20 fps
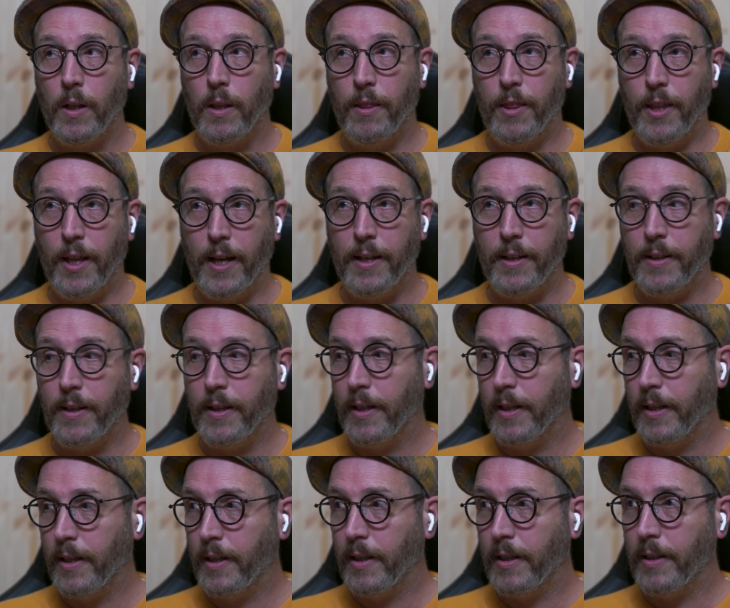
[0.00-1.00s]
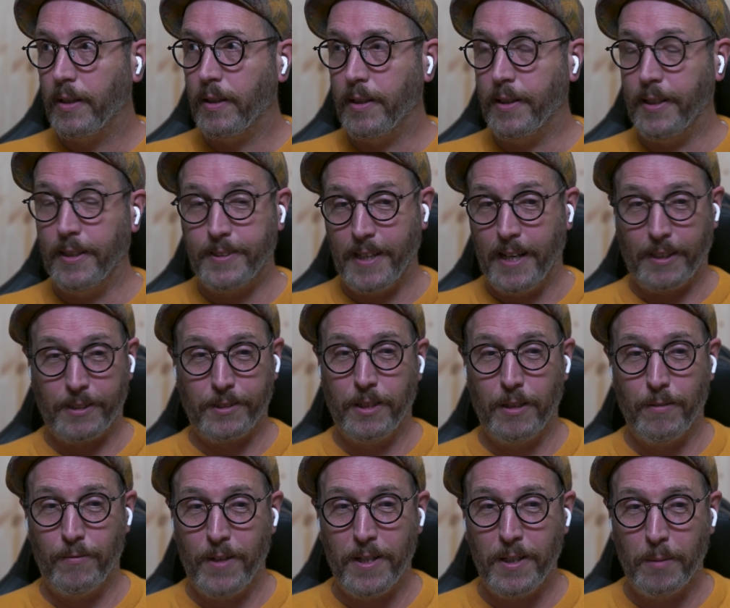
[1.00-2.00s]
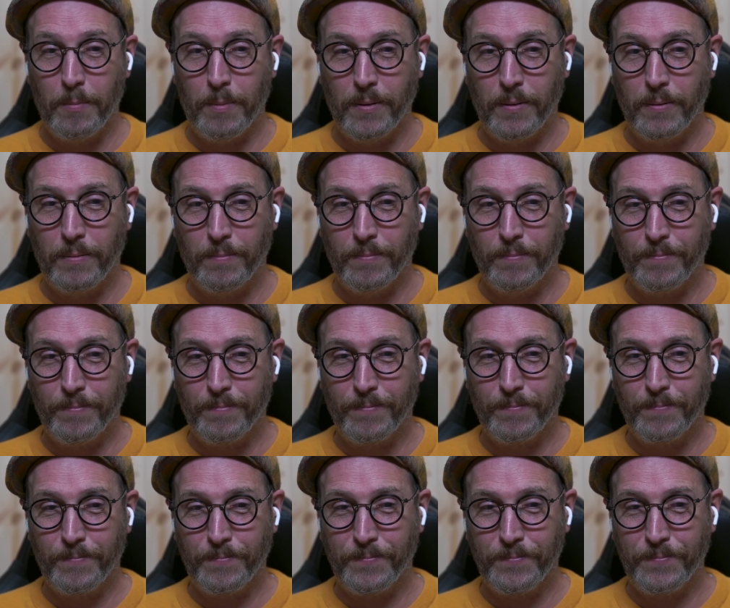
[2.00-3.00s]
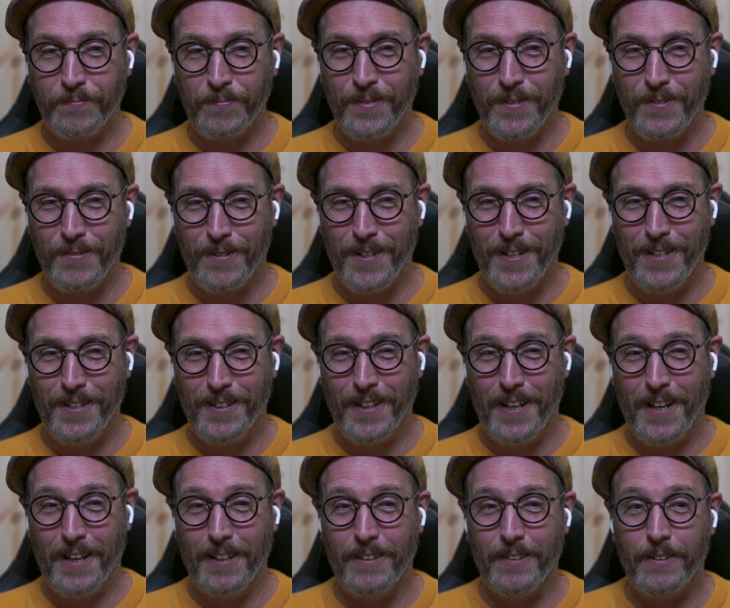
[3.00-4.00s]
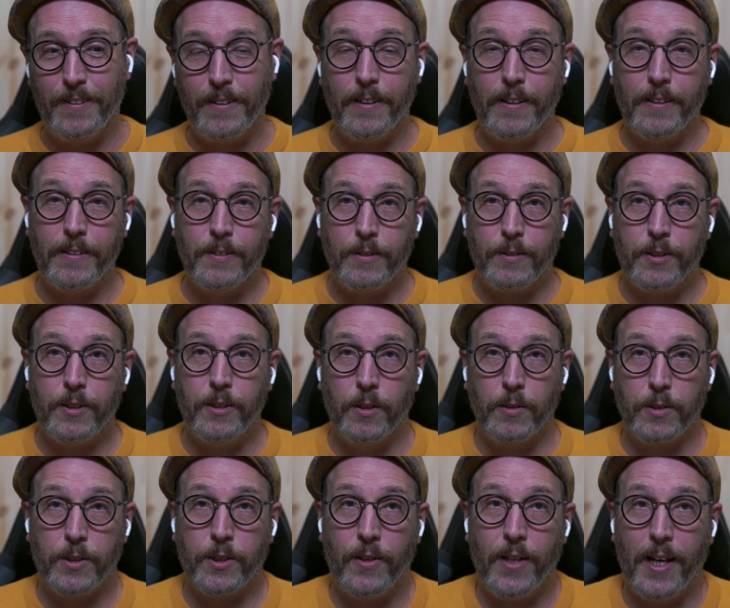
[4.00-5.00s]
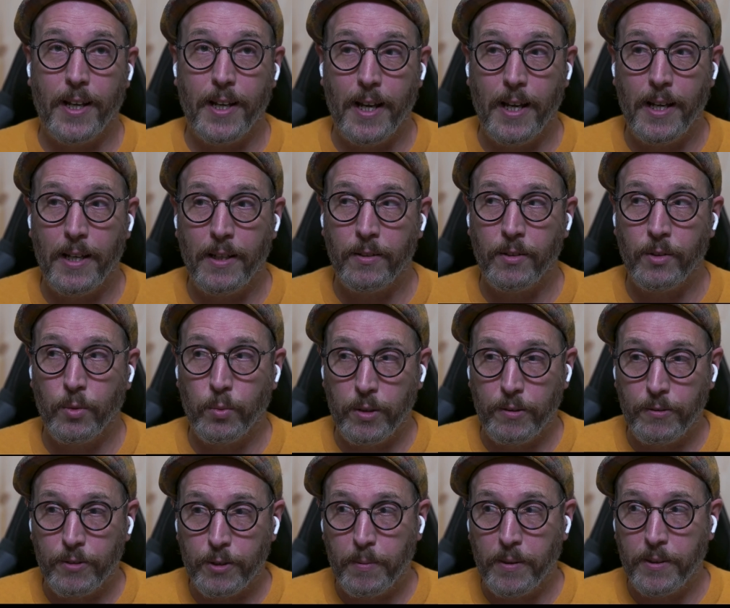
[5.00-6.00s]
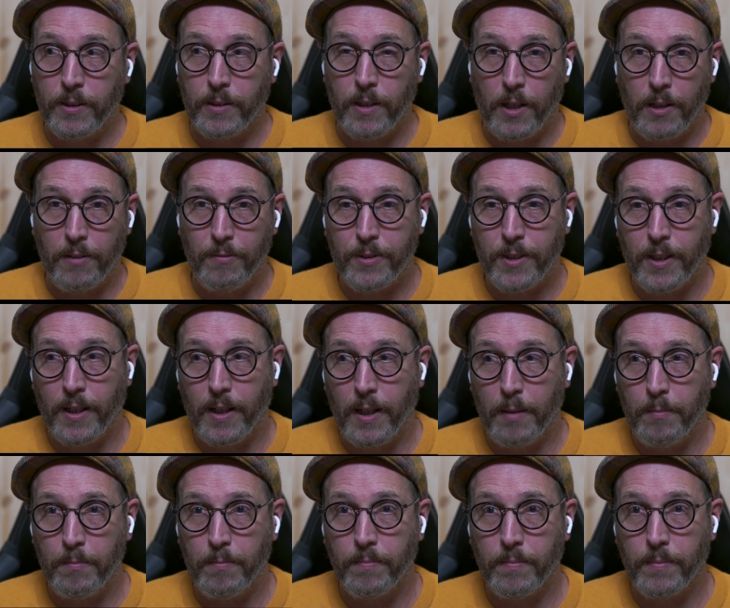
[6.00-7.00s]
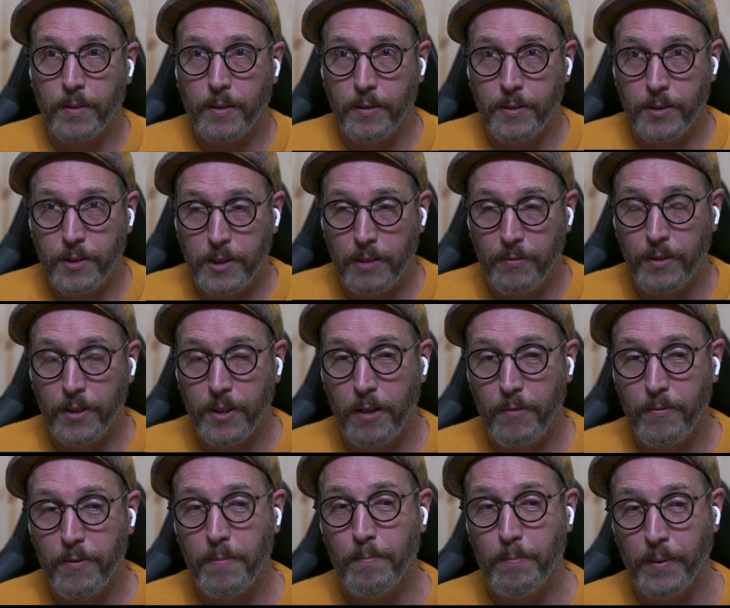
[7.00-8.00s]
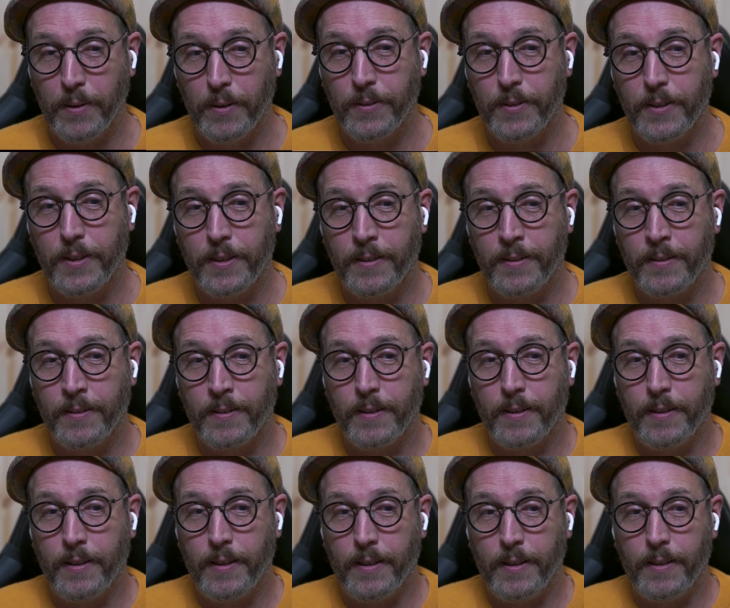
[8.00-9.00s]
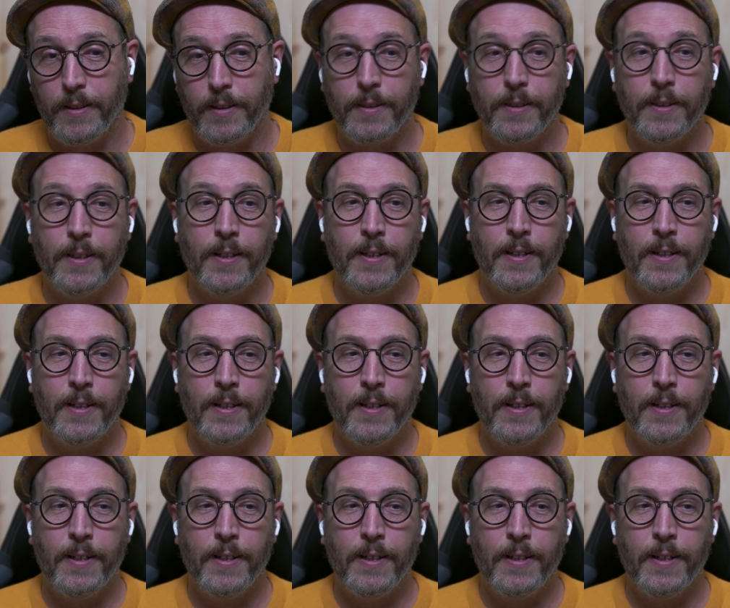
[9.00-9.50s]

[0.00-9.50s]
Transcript: that it's actually available? All right. And to that end, we've spent a lot of time conceiving of and building a